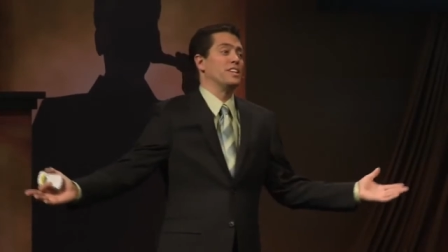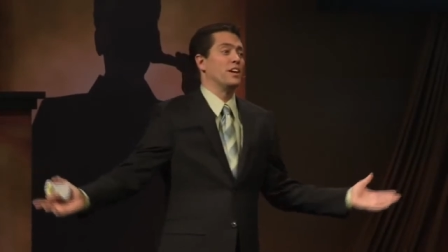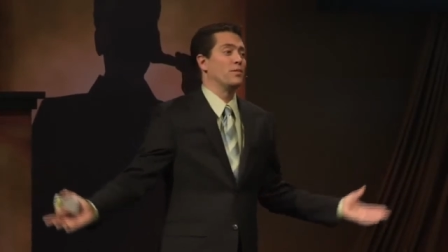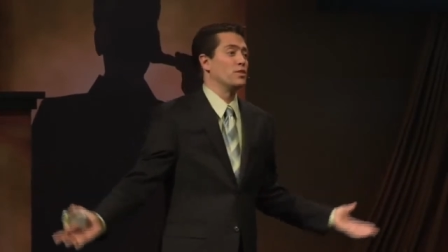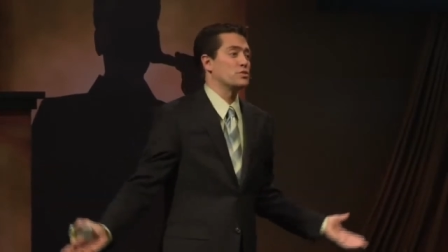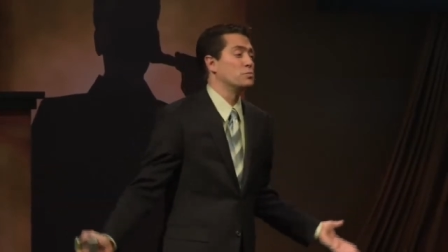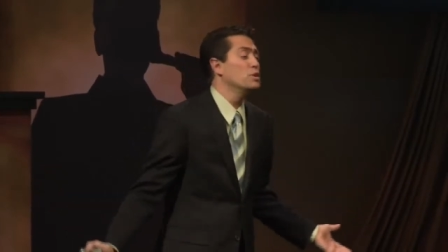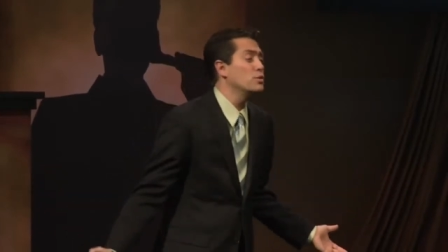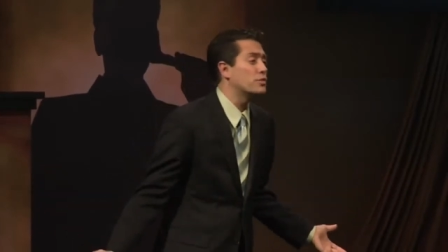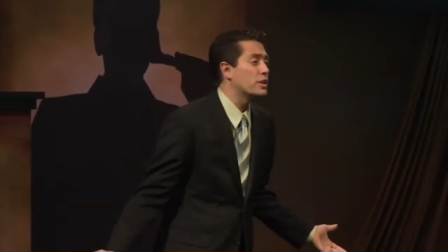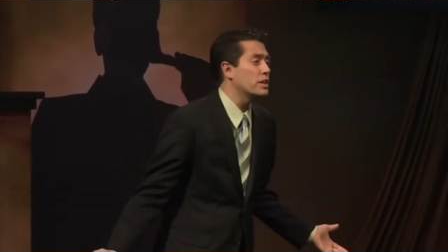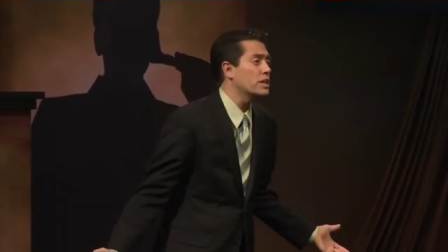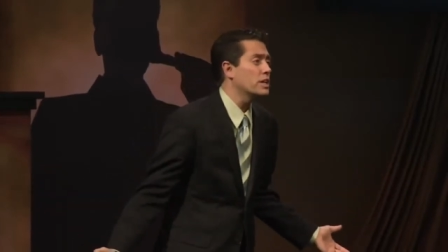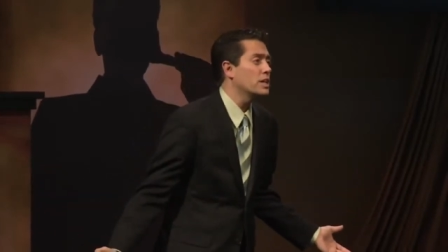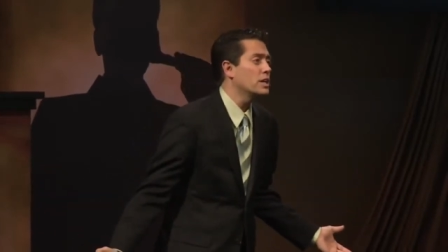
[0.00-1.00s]
the devil's
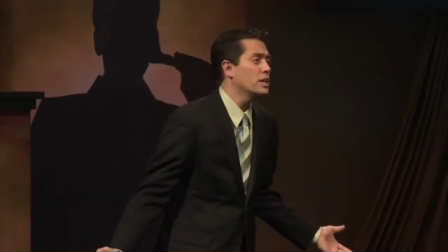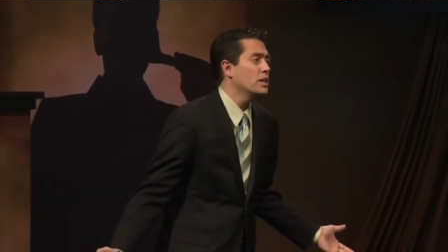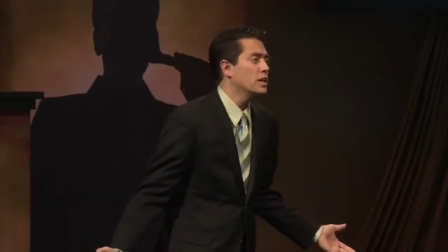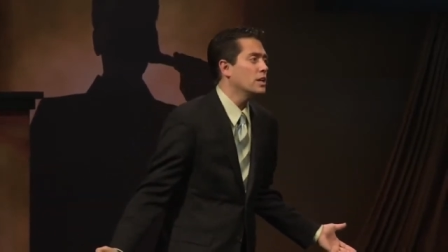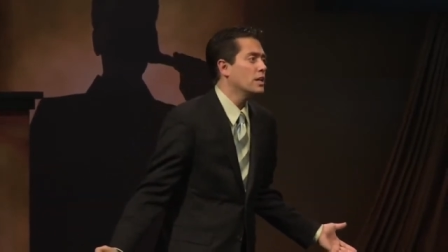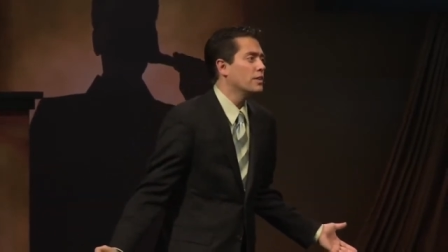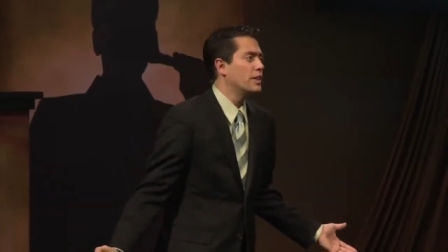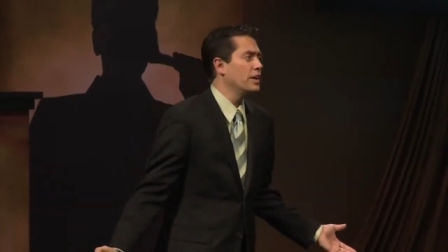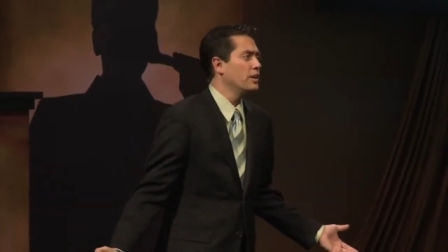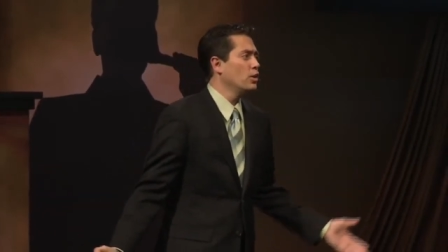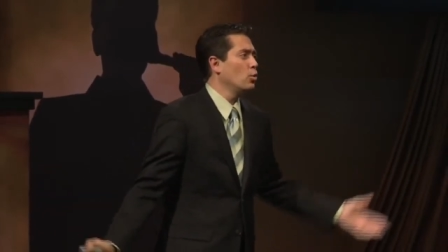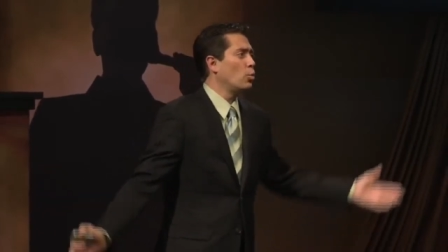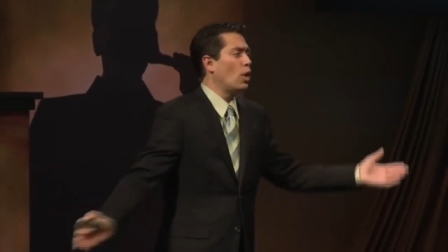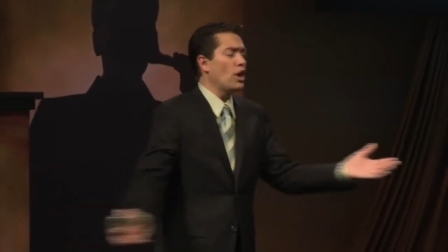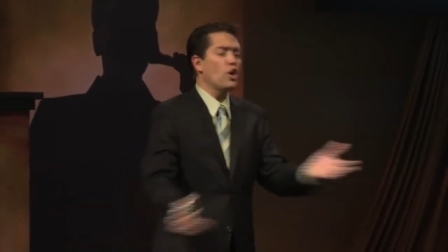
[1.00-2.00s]
music, then
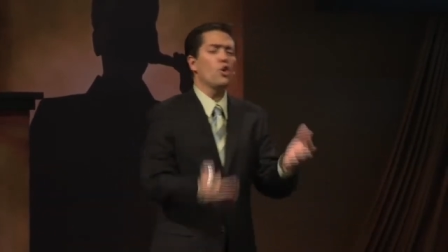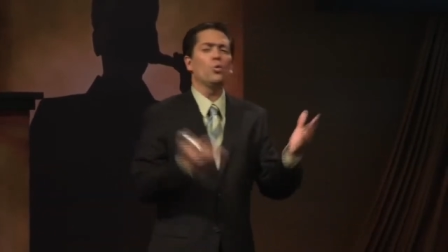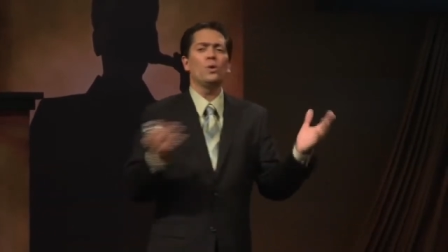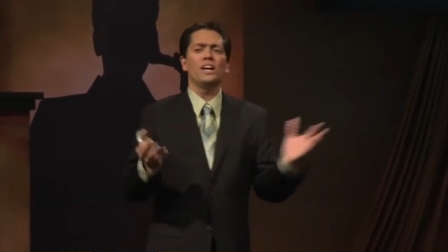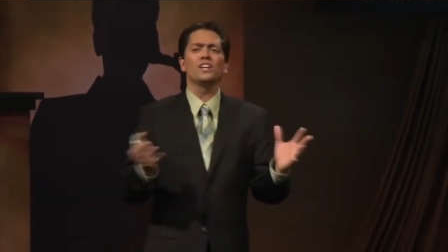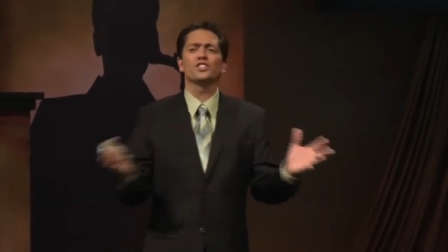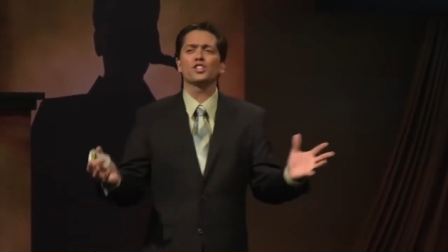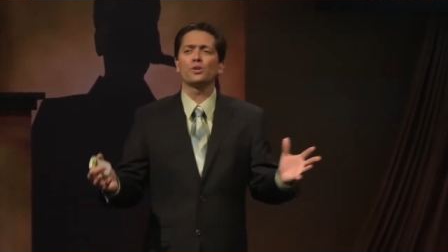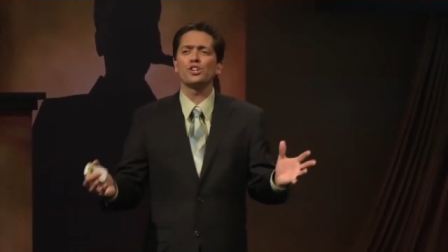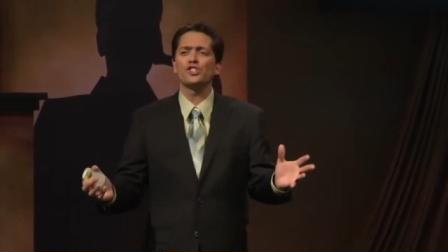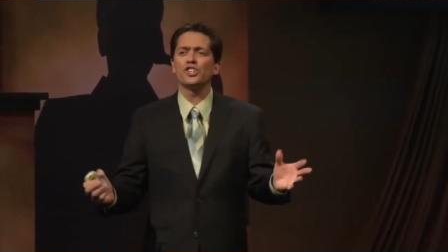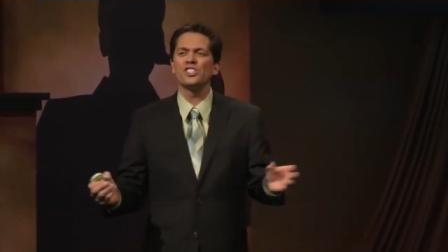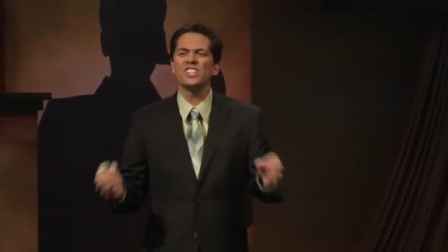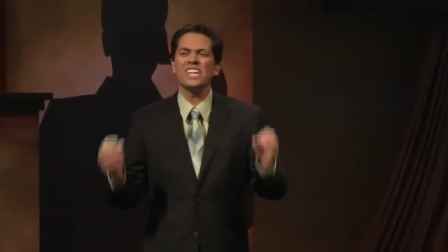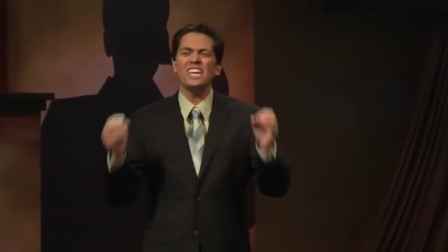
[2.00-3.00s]
what are we as
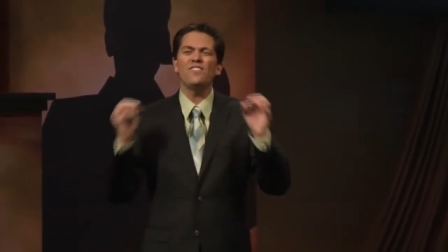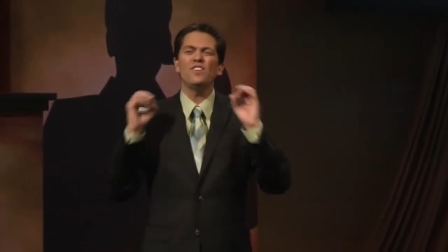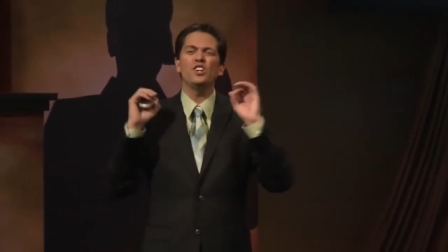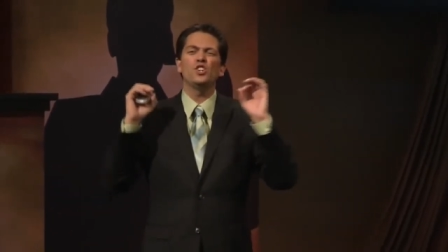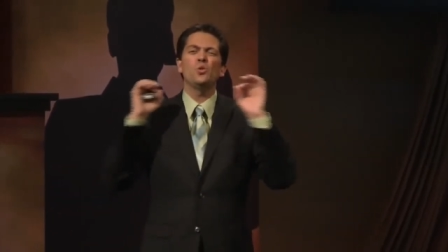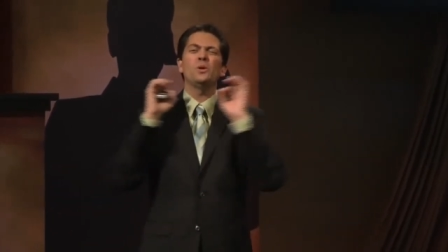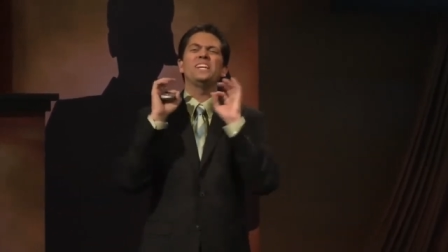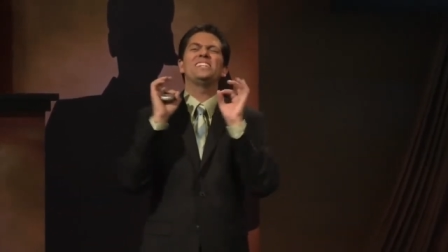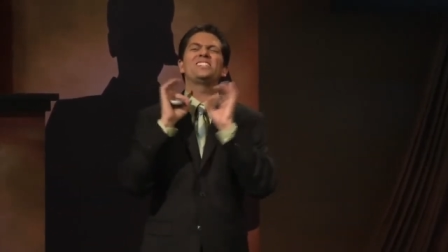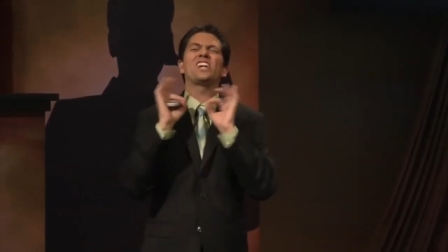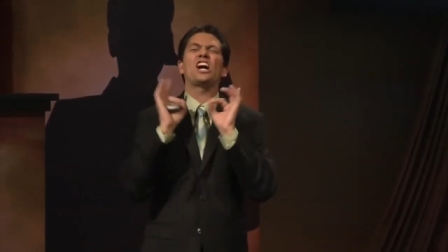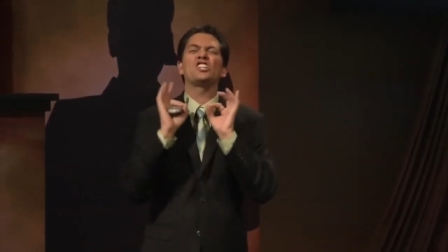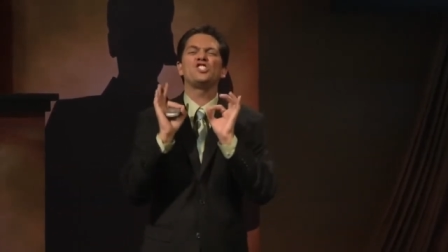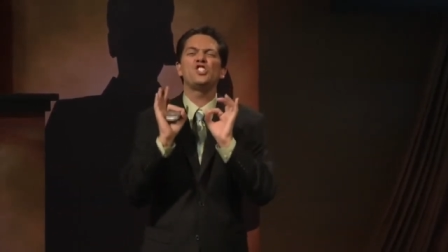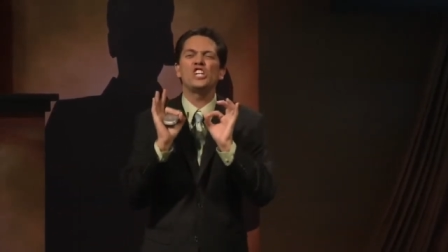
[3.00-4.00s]
Christians even doing
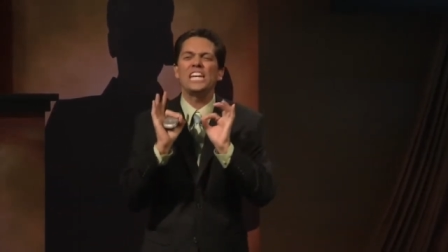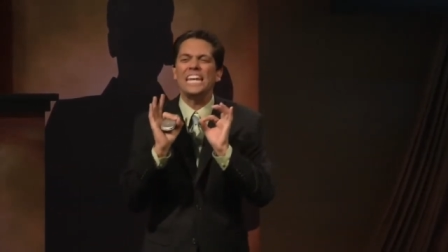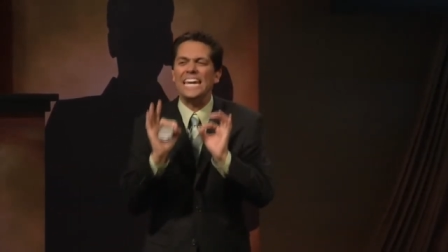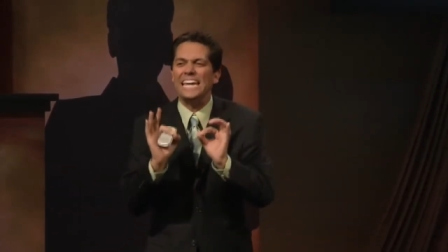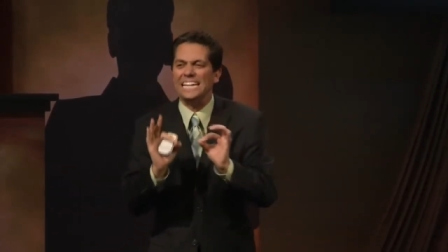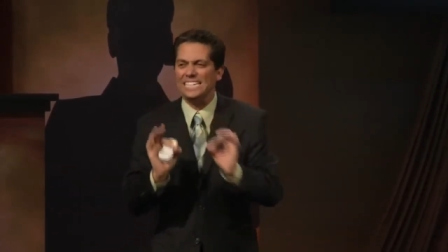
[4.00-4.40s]
touching